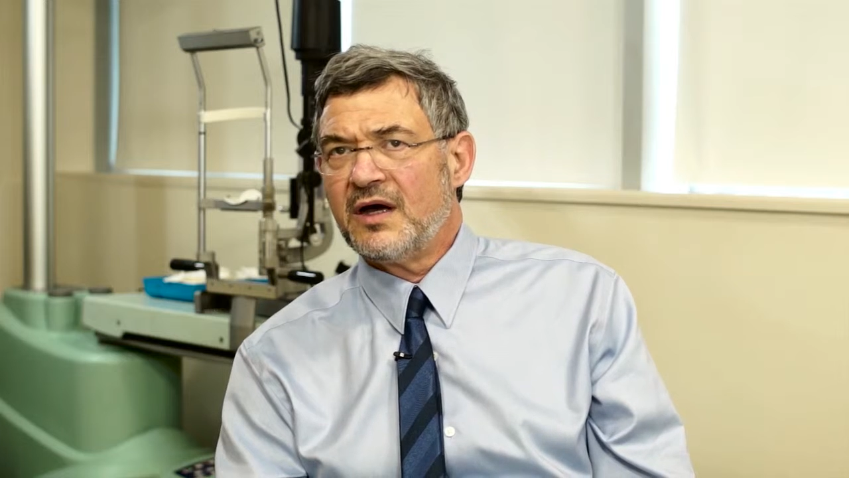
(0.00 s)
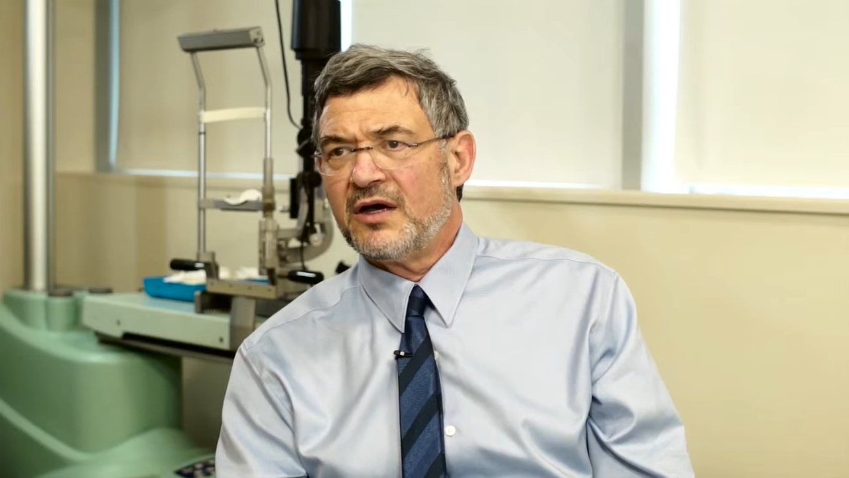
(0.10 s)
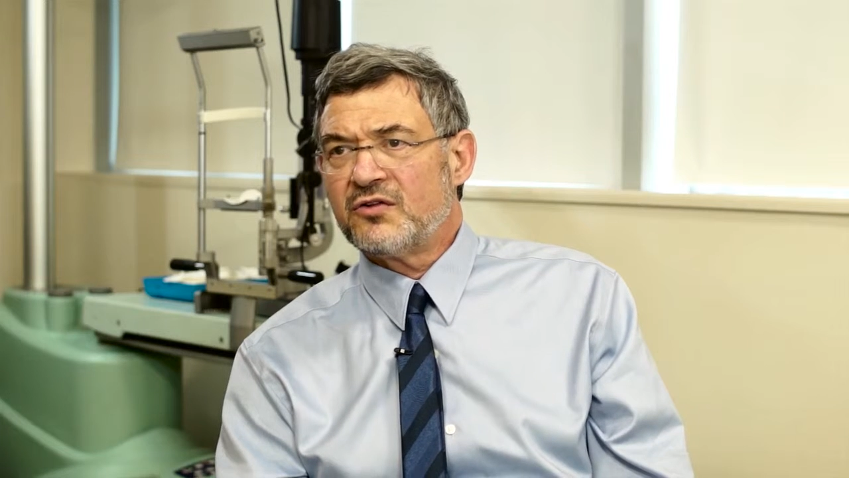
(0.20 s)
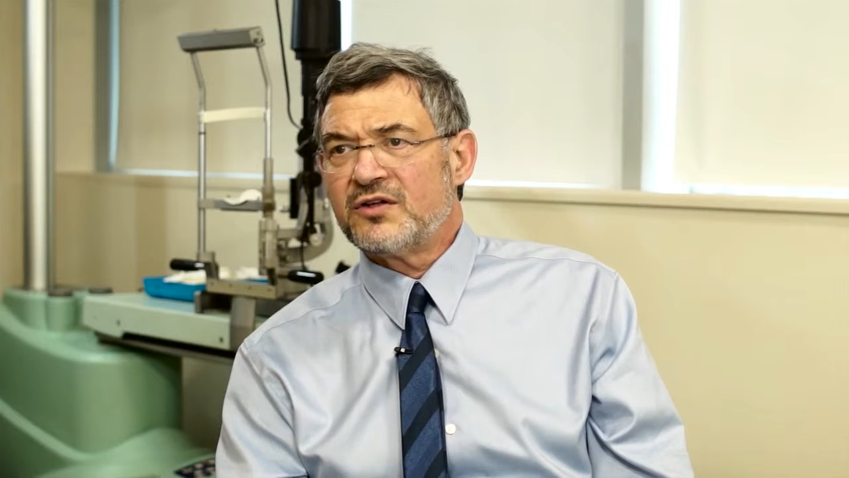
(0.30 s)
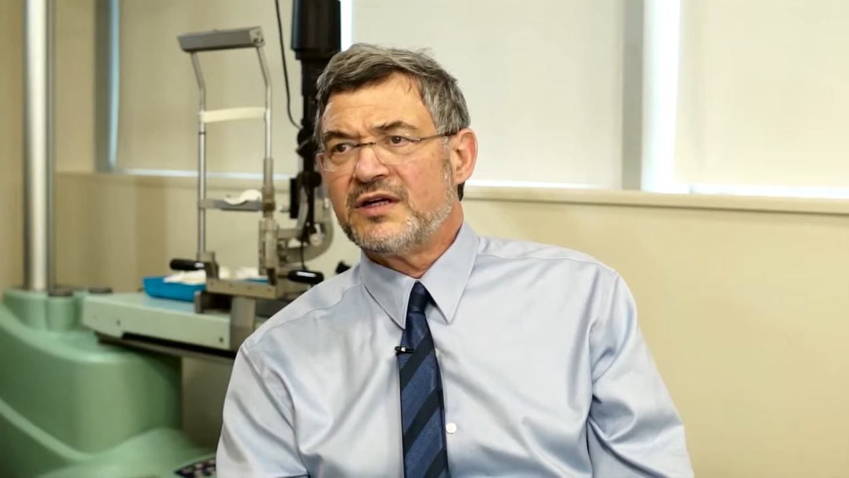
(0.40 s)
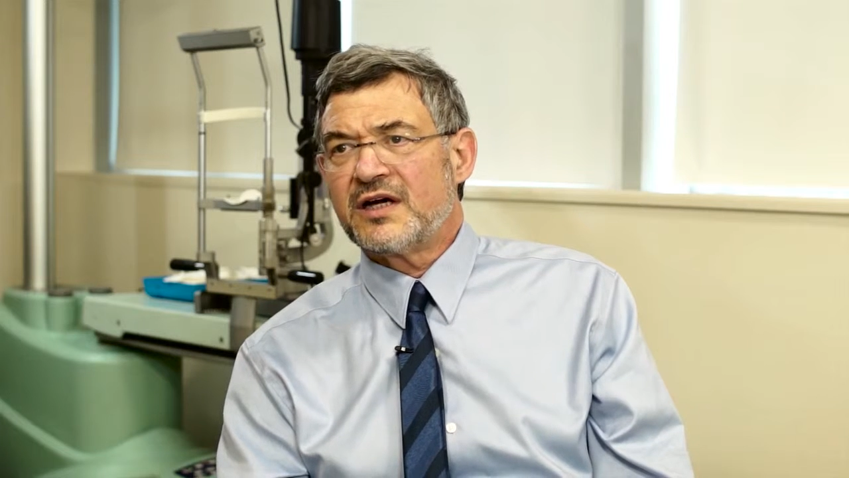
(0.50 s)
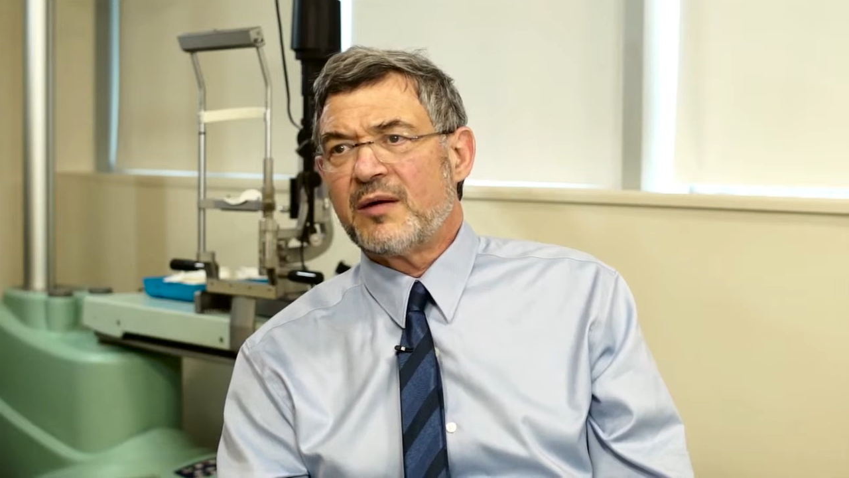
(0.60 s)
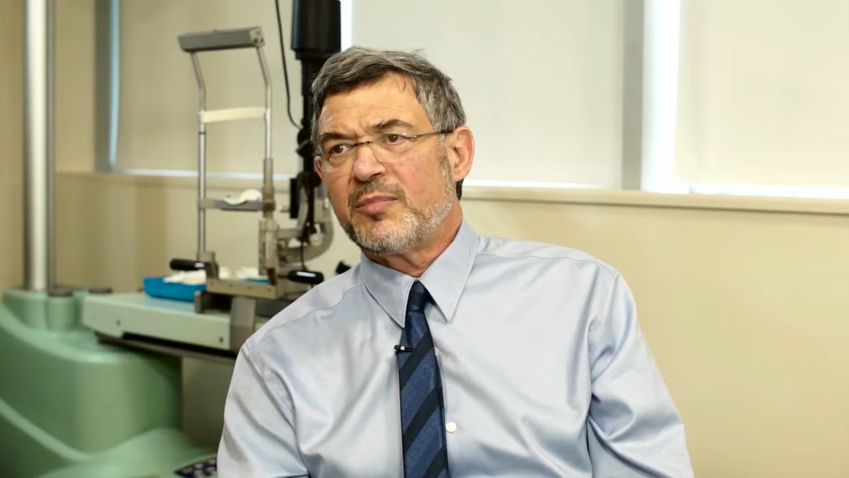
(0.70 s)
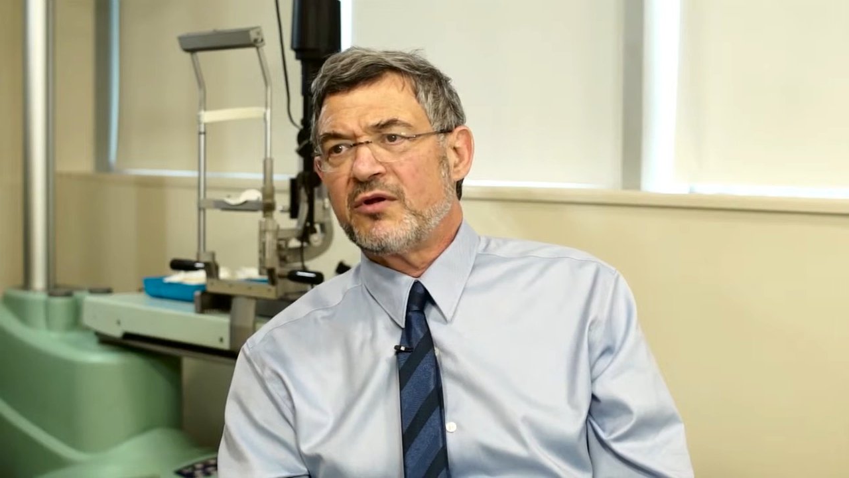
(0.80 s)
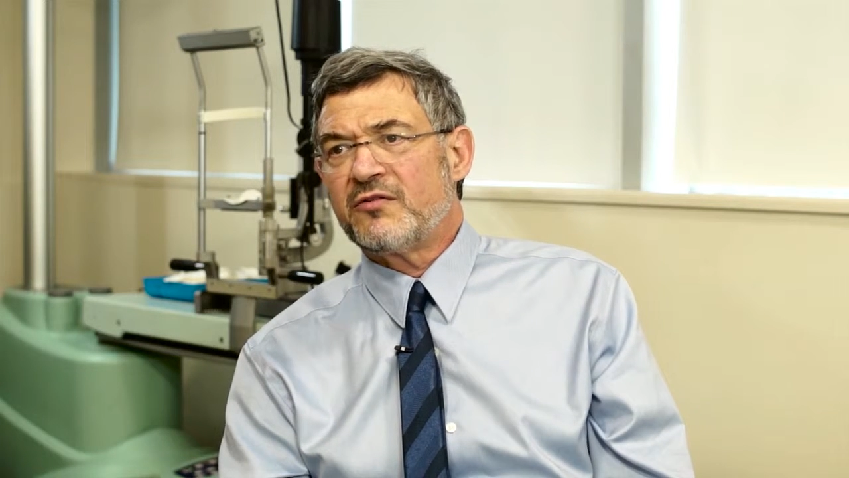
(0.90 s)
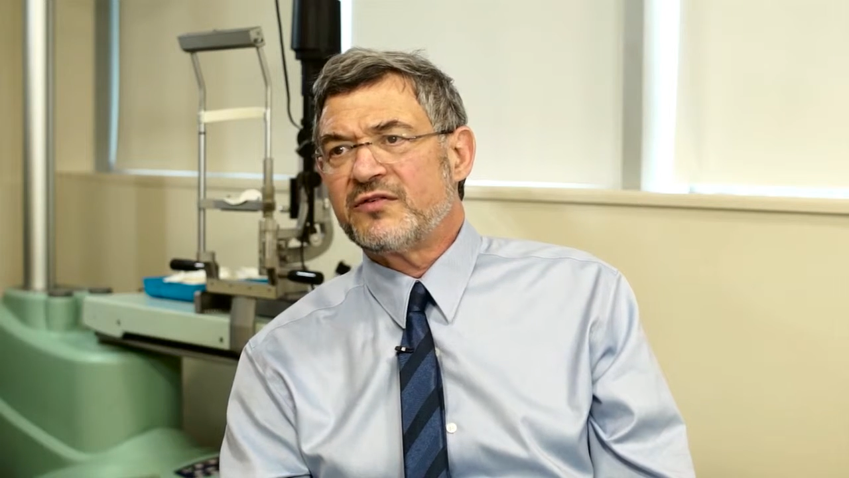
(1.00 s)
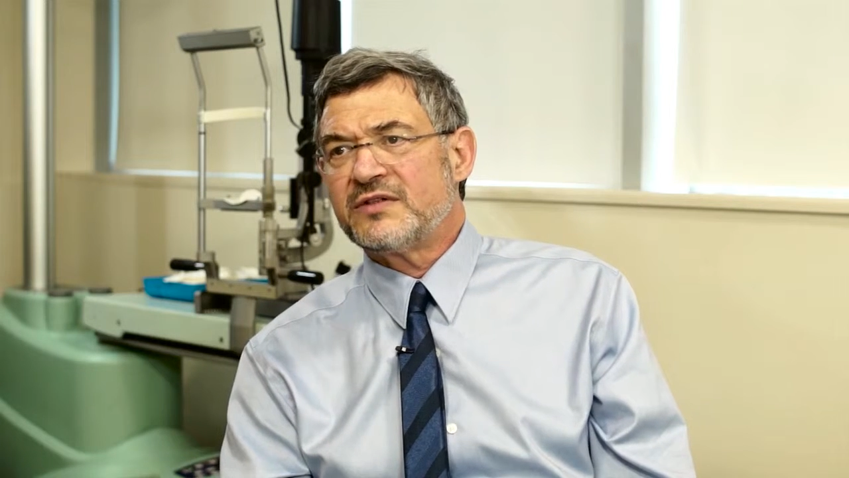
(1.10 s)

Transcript: I used it in a couple of